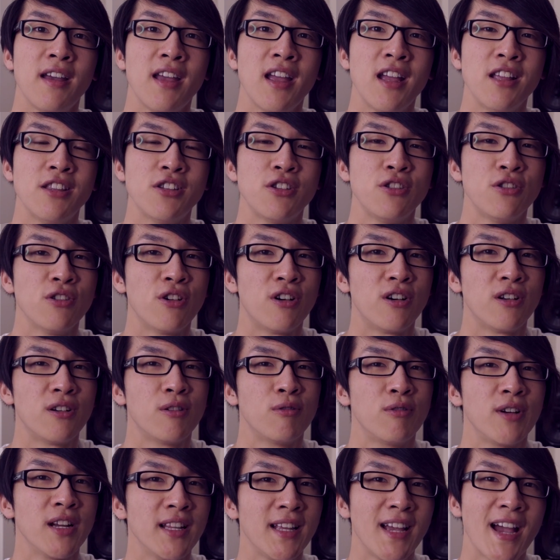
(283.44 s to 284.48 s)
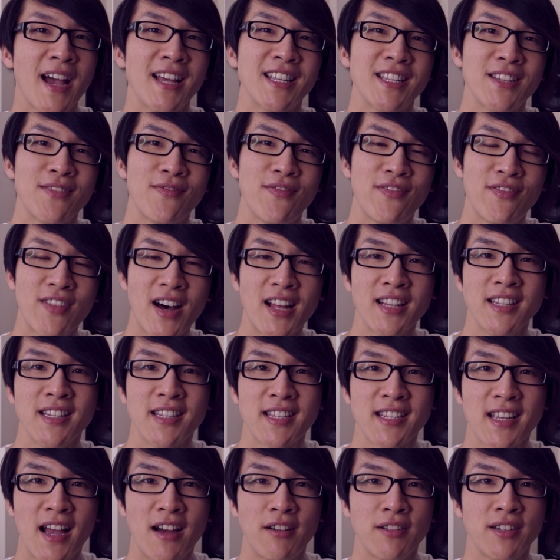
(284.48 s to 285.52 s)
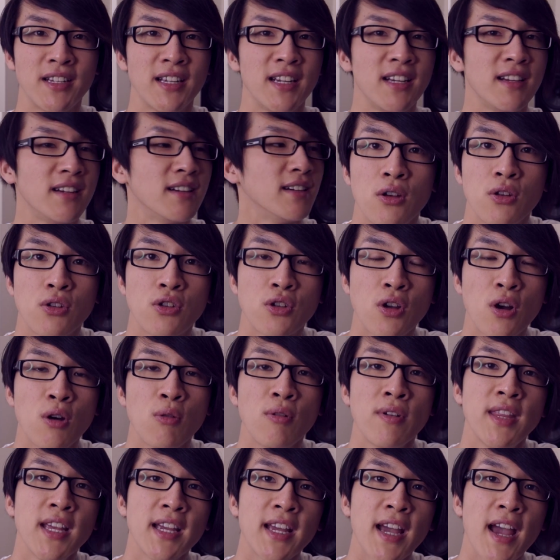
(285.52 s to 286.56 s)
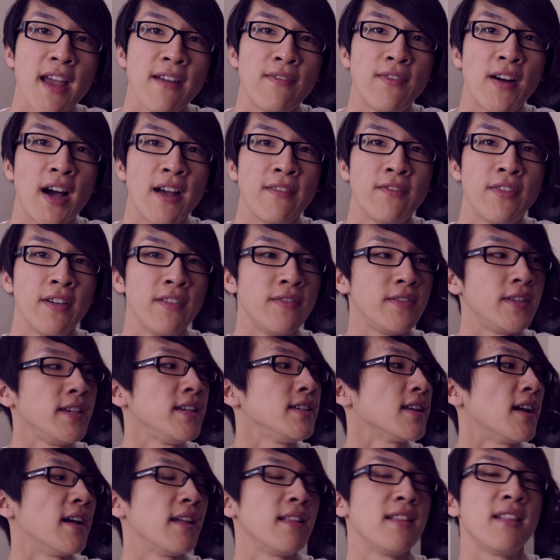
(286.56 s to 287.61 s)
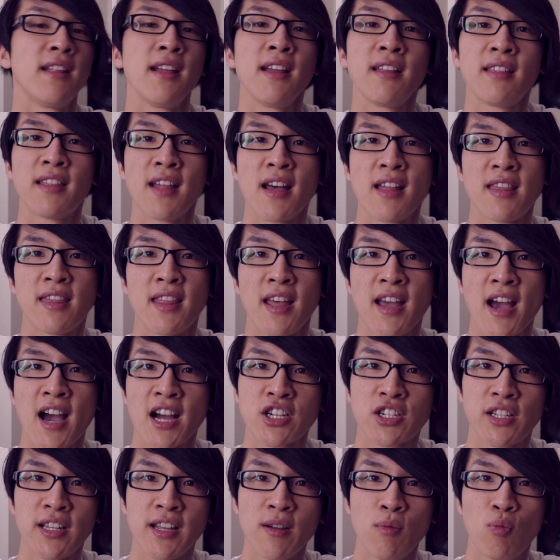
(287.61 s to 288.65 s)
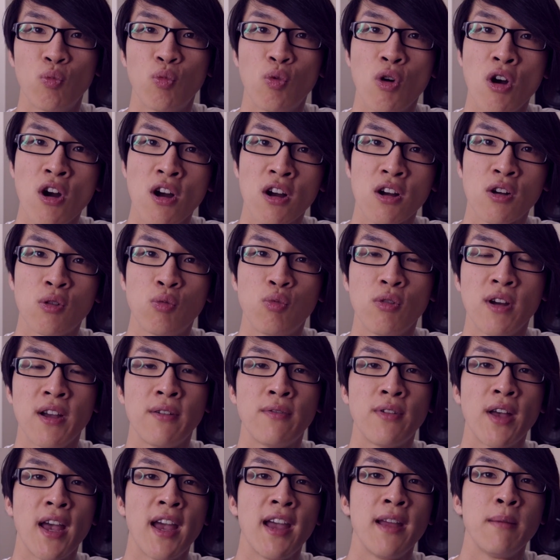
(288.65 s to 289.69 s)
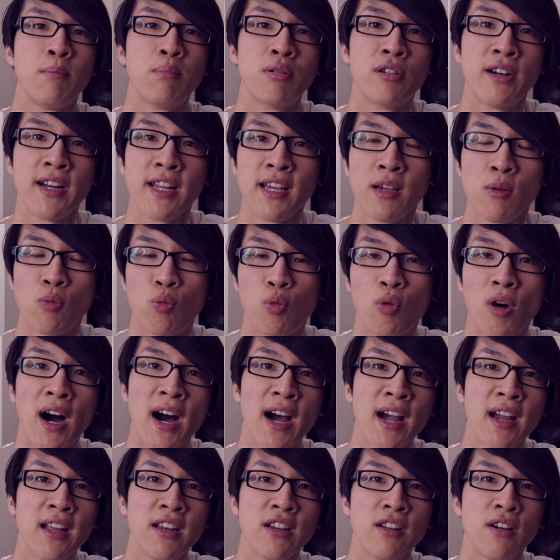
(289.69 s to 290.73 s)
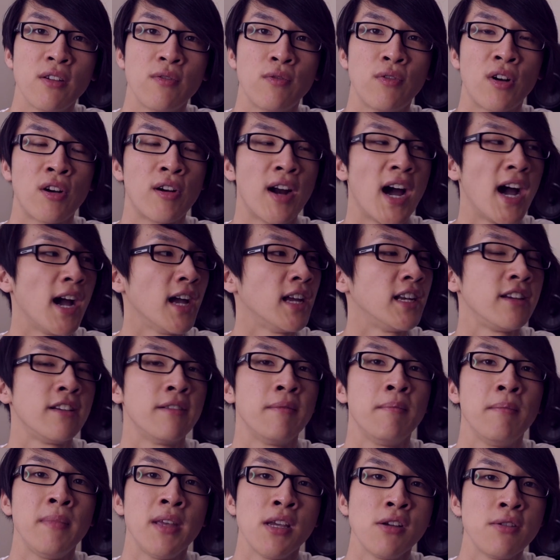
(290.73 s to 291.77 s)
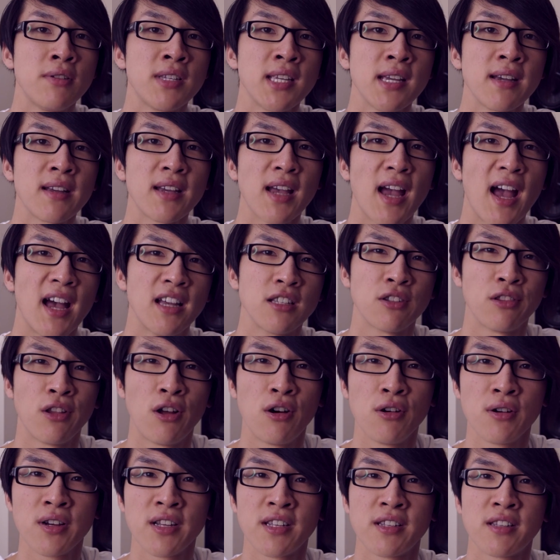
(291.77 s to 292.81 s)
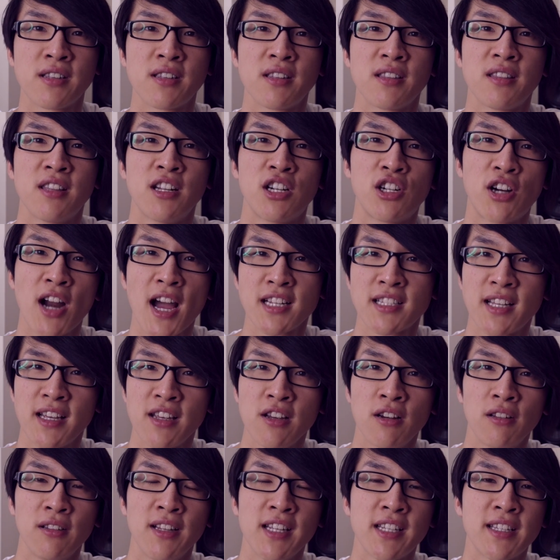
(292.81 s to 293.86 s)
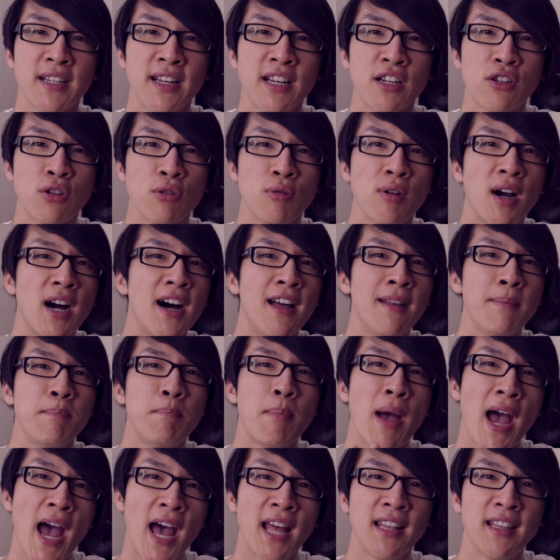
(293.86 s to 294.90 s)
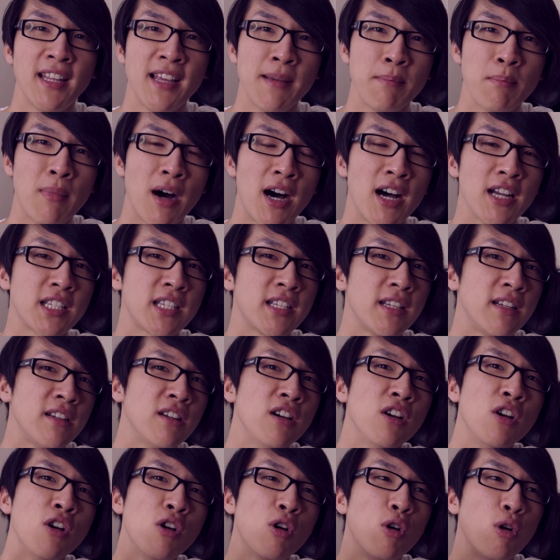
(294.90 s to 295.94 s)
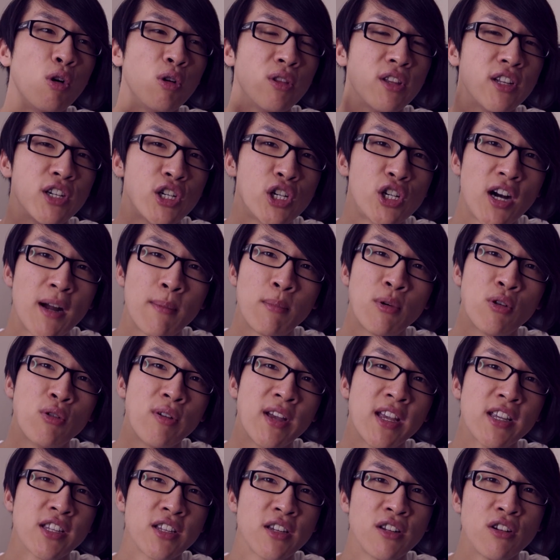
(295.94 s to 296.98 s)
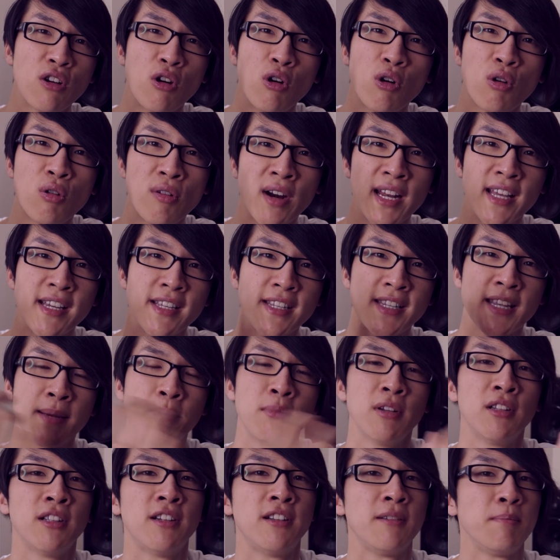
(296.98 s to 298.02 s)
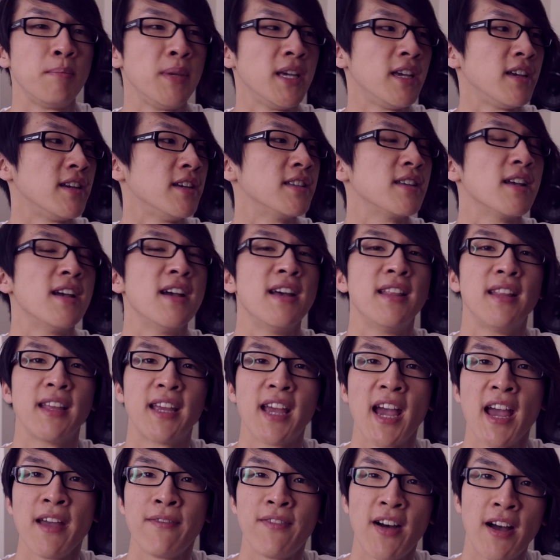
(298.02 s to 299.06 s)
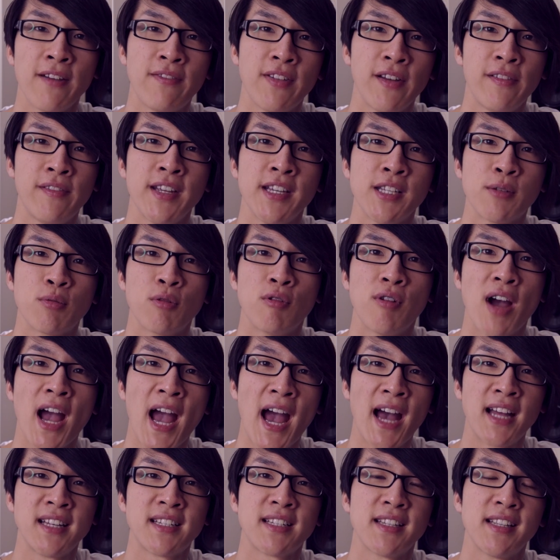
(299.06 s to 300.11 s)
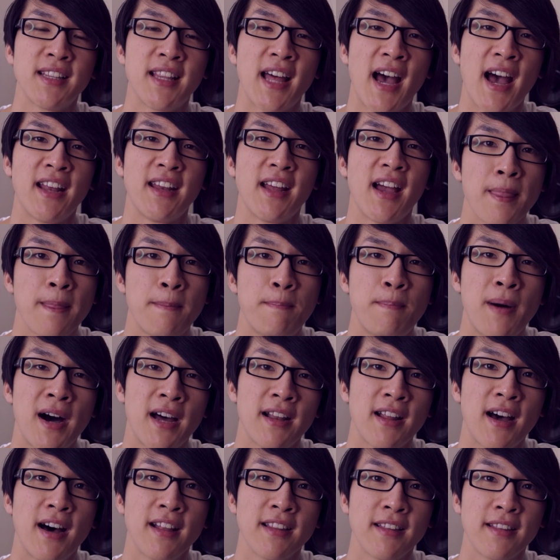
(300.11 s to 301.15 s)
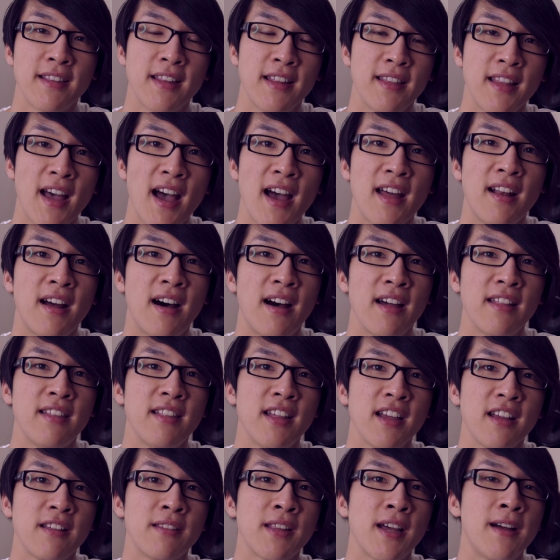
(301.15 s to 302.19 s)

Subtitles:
it's not really as fun sounding. So with the K550s, I think that they actually work with a pretty wide variety of music, as long as the tracks that you're listening to aren't badly mastered or the treble isn't already sibilant, because the K550s will add to that. But other than that, I think